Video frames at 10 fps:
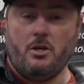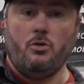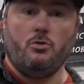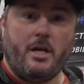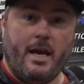
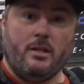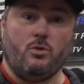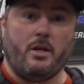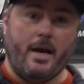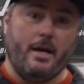huge gains
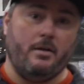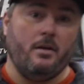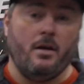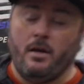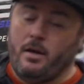with the head.
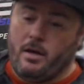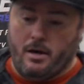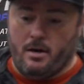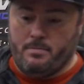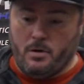
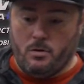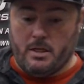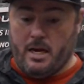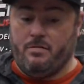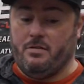This
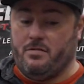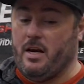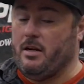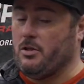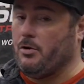
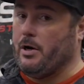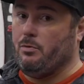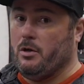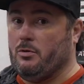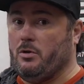858 is already
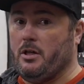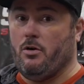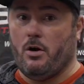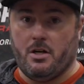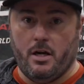really, really
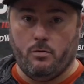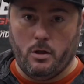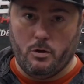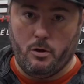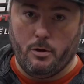grunty and
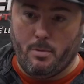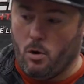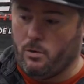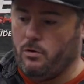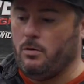really, really
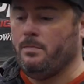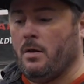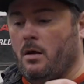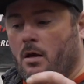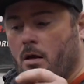powerful.
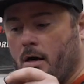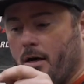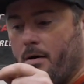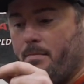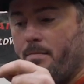
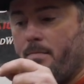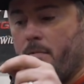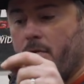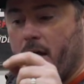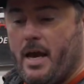
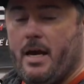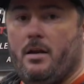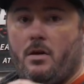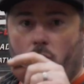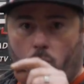The
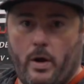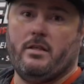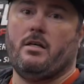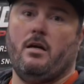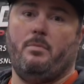head
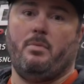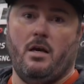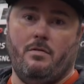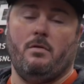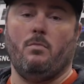wakes that up
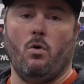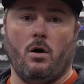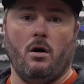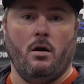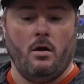even
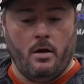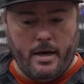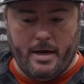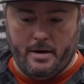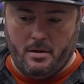more.
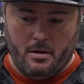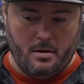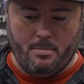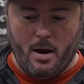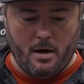And
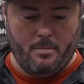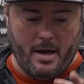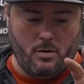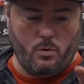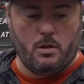the bottom
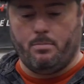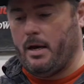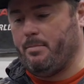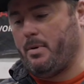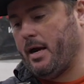end with the
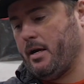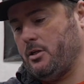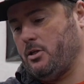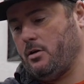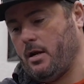pipe
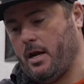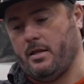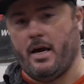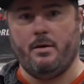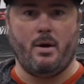package and
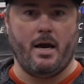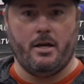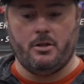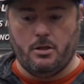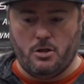the head
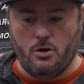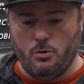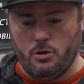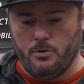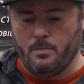package is
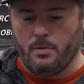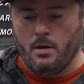huge.